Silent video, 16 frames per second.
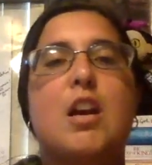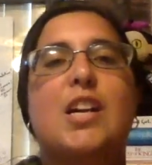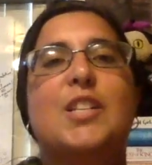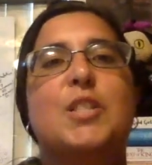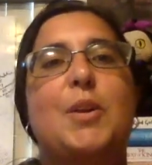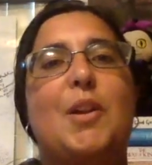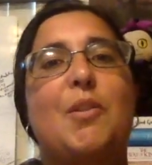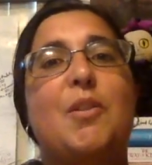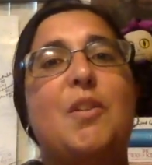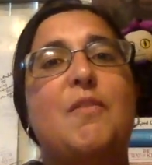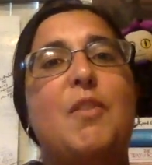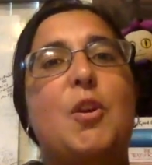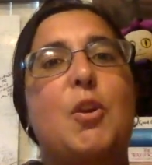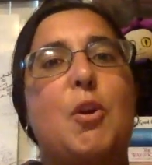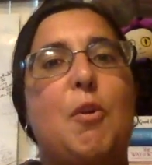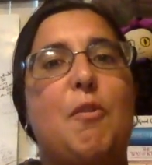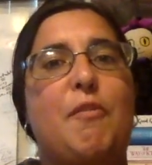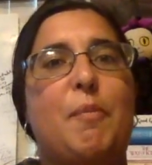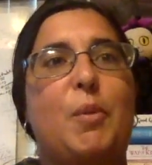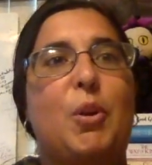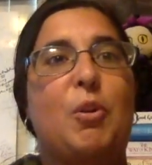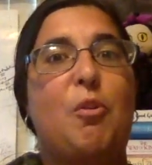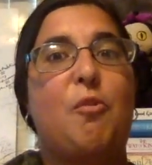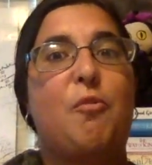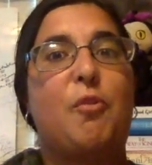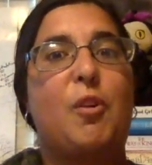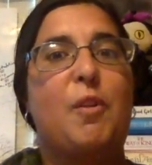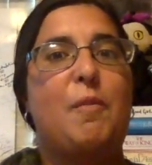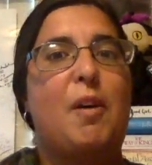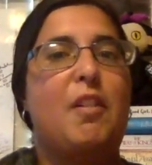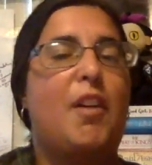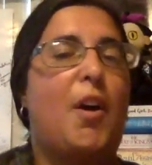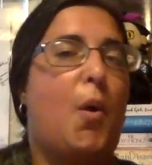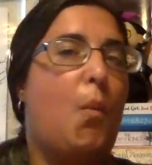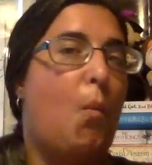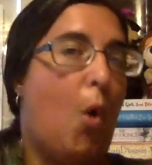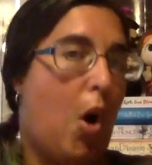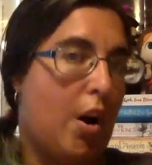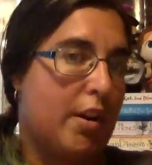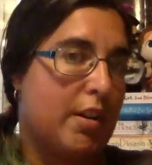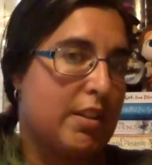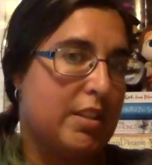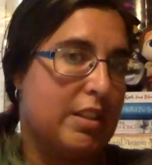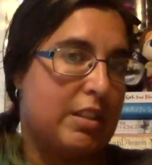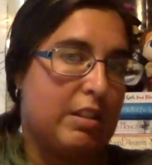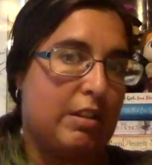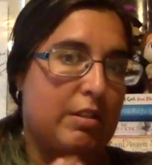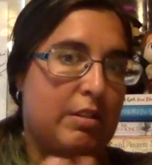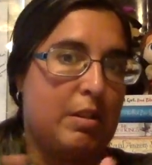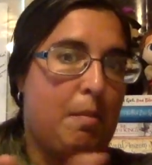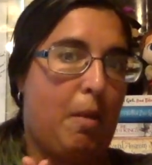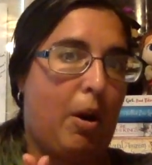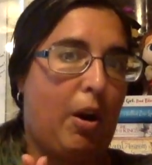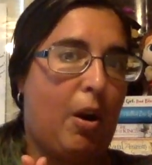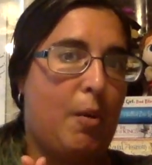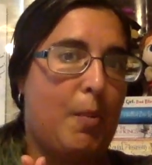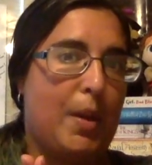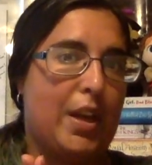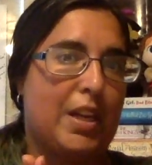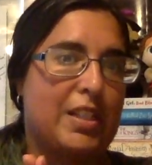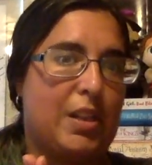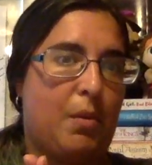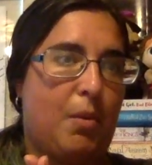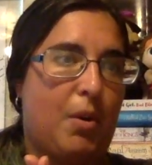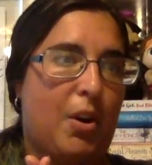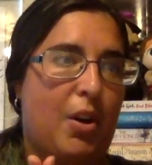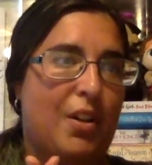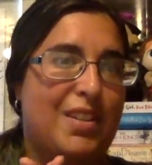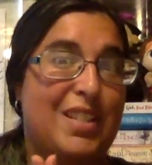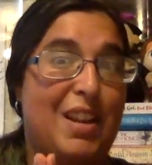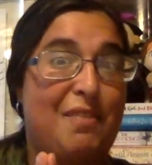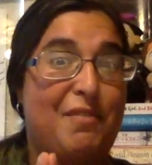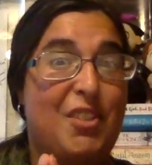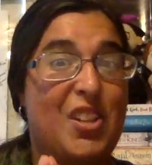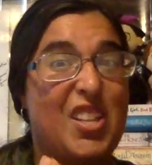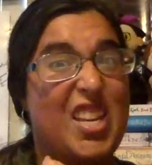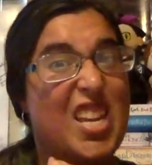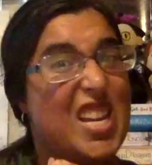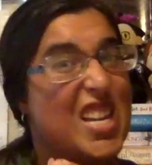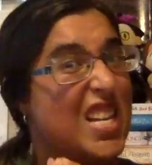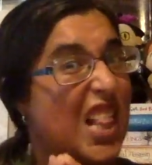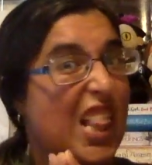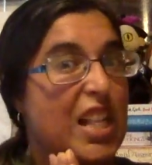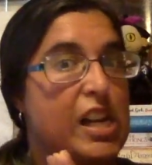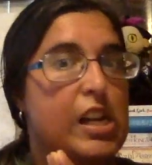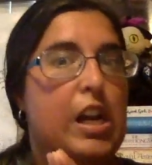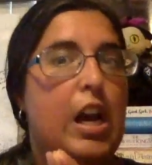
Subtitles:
so I don't even know if I'm gonna go for a lot of walks until tomorrow because I wanna see if they'll heal.